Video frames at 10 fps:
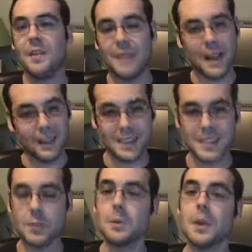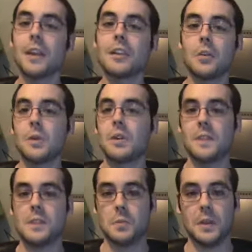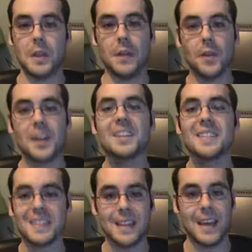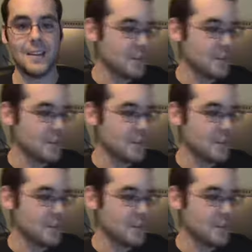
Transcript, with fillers: Now let's see what they can do individually. I'm ready to see that.